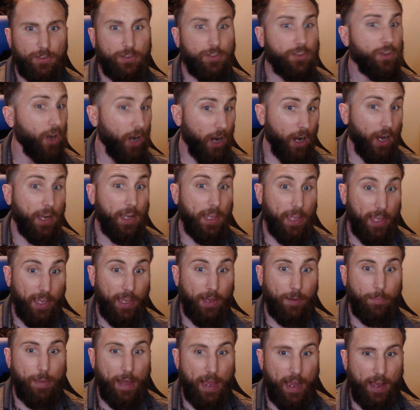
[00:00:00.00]
talking
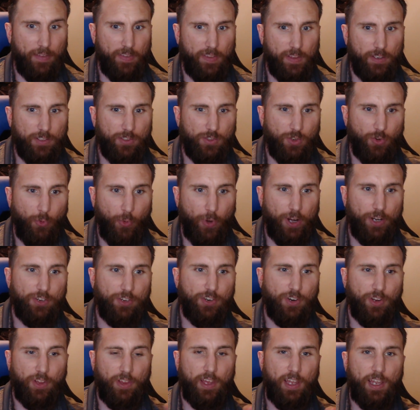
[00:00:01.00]
about this
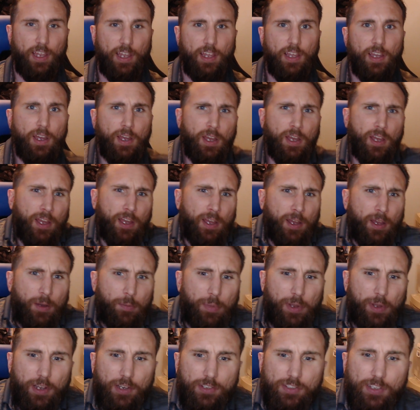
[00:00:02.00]
originally
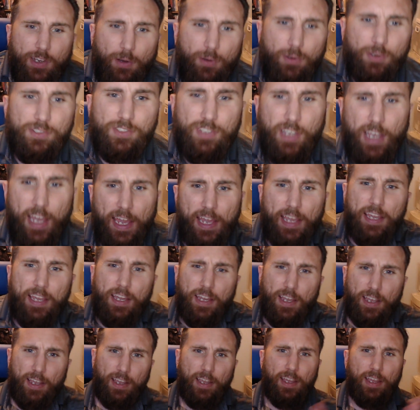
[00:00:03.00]
because I was like,
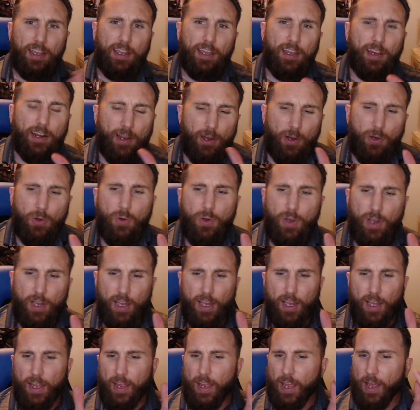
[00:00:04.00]
you know,
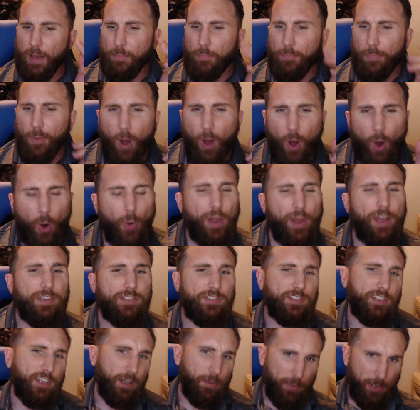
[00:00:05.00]
I'm always
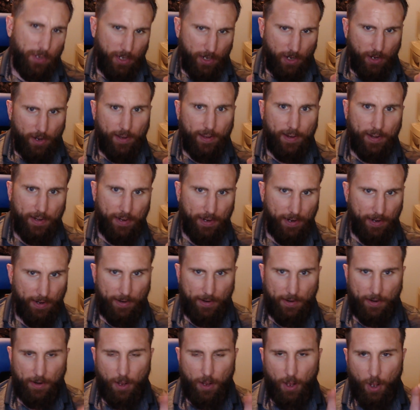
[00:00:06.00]
coming on
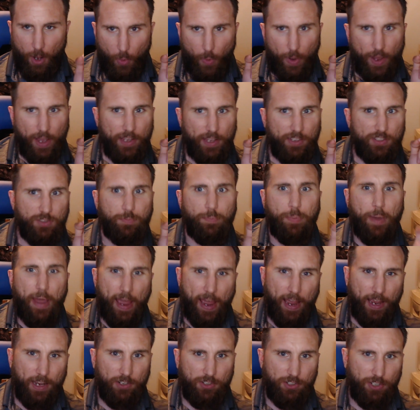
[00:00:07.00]
here, always
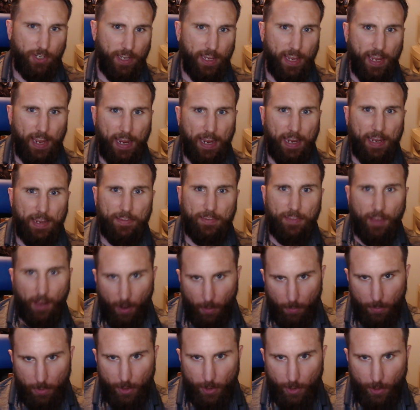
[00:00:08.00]
bashing
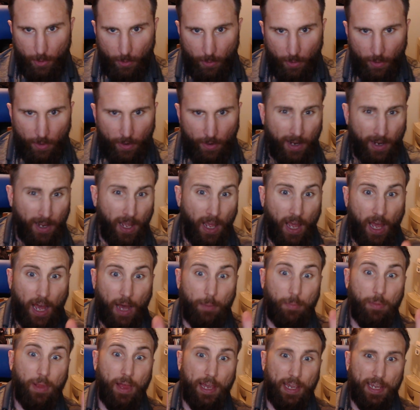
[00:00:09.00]
AEW.
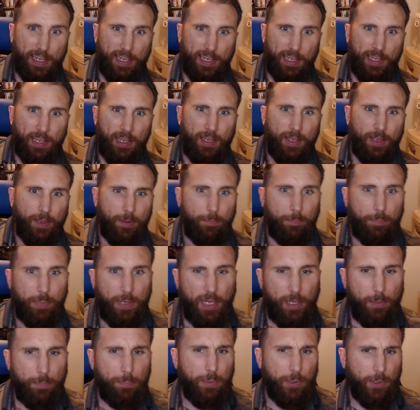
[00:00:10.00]
I'm like,
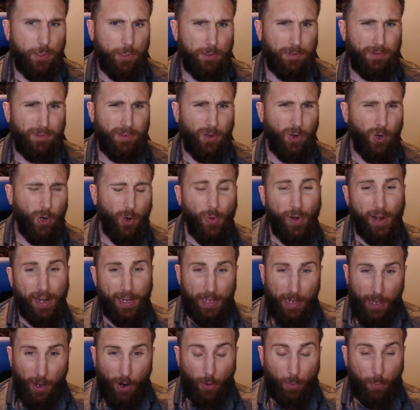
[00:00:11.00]
people already
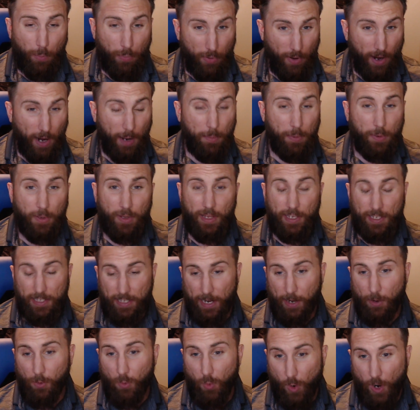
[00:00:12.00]
know probably
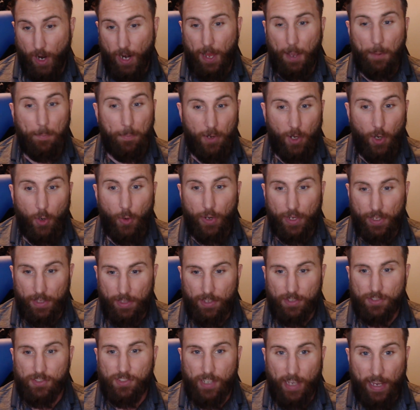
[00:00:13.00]
like what I'm going
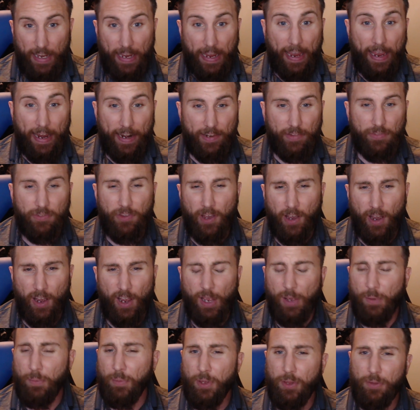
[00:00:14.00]
to say ahead of
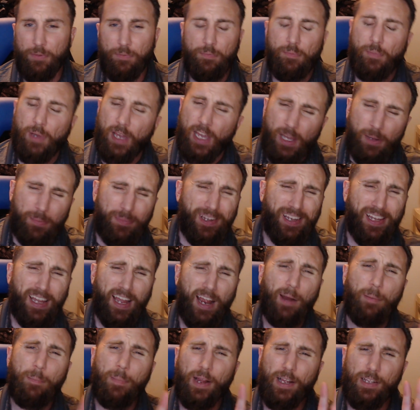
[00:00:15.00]
time, and maybe
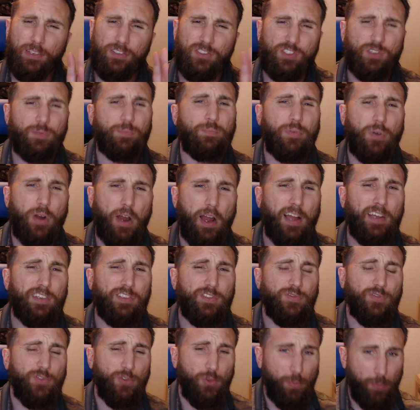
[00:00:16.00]
I might surprise
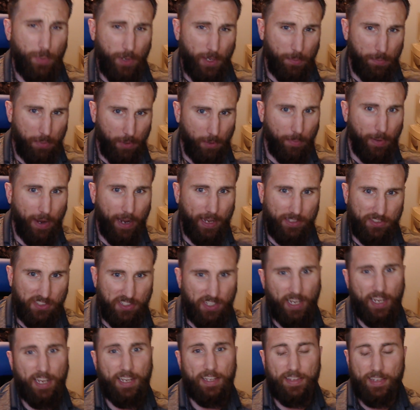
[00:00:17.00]
a few people by
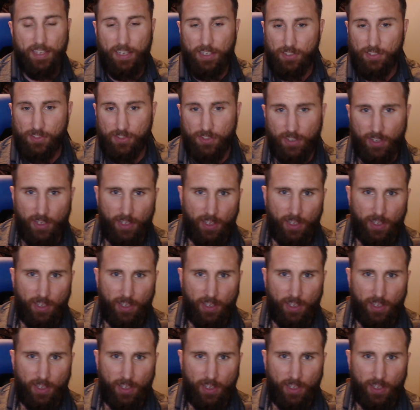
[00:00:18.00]
saying this